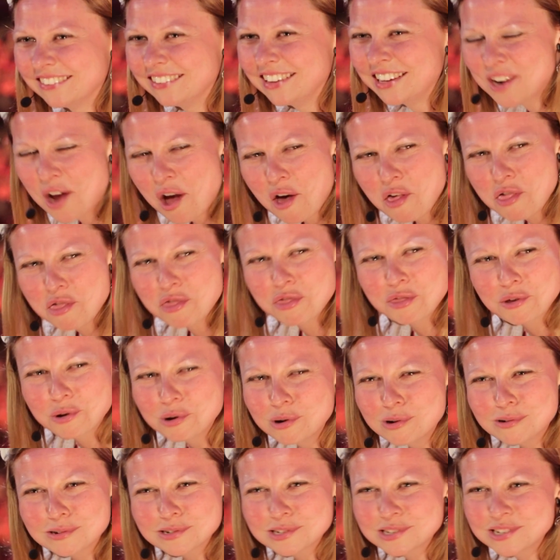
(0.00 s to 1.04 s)
In our
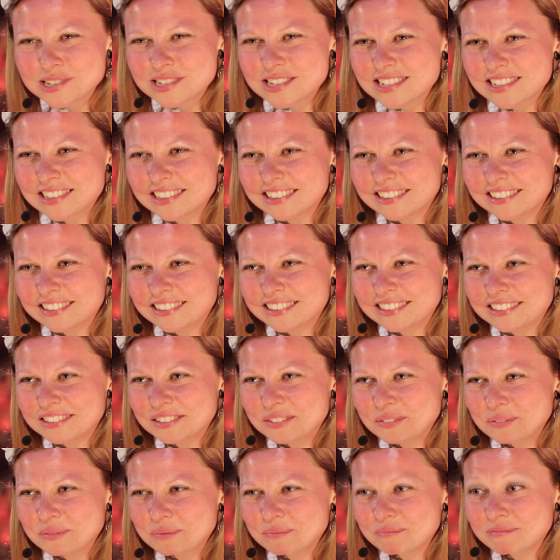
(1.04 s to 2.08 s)
thoughts
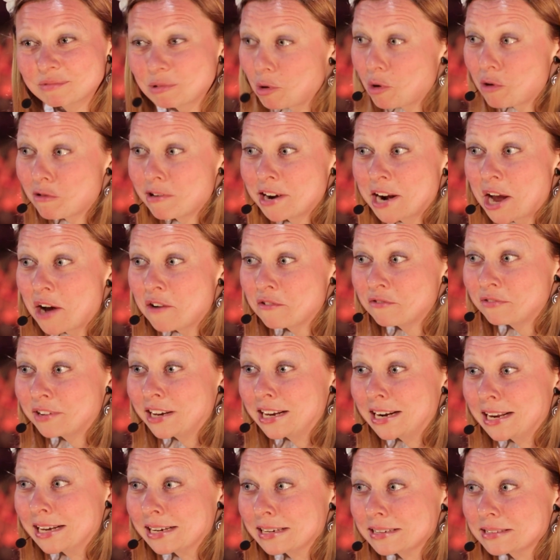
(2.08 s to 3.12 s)
or in our
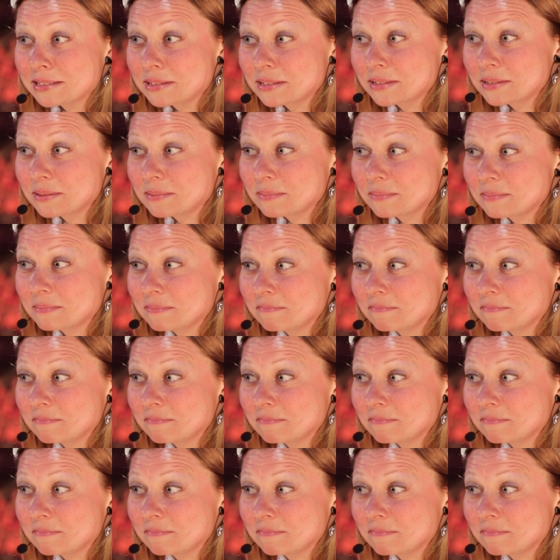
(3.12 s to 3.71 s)
feelings?